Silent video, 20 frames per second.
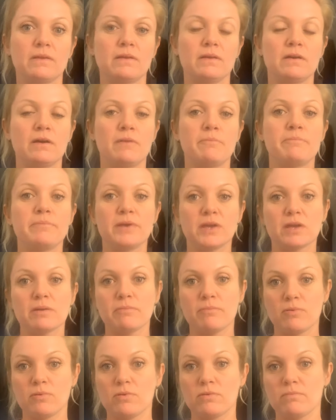a big
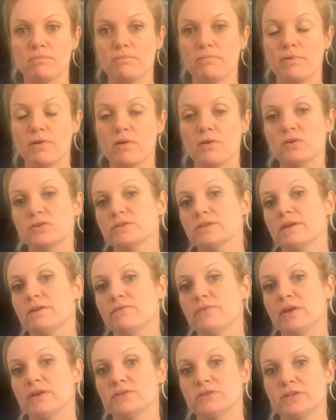important part
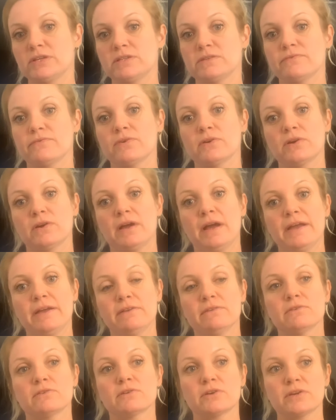of the education for a
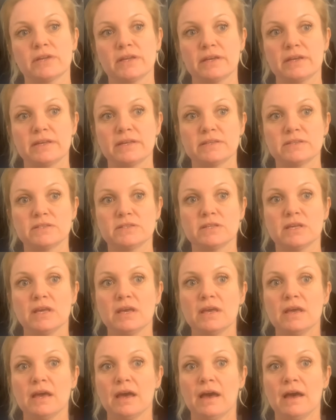hiatal hernia is
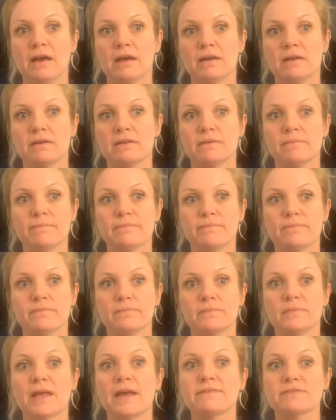
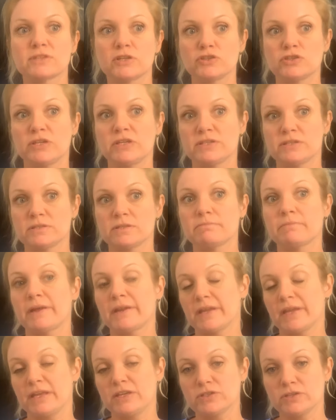lifestyle changes and
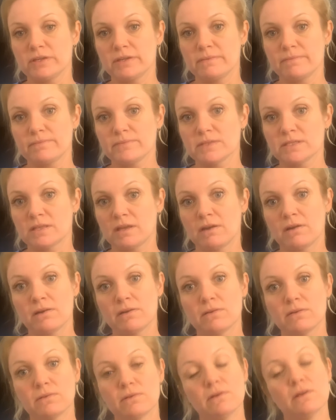medication.
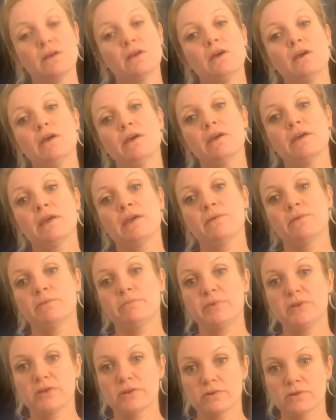So it would
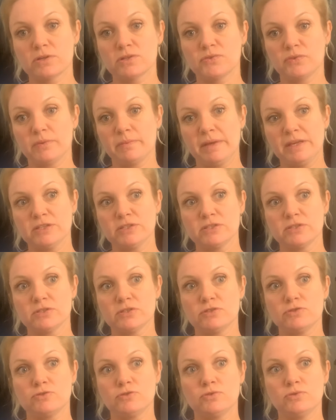be encouraged for
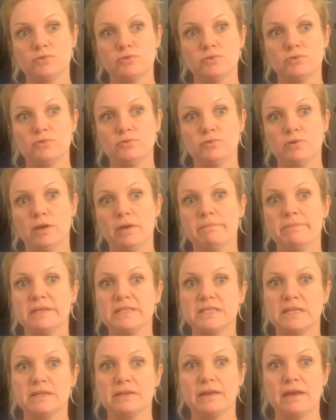patients to maintain a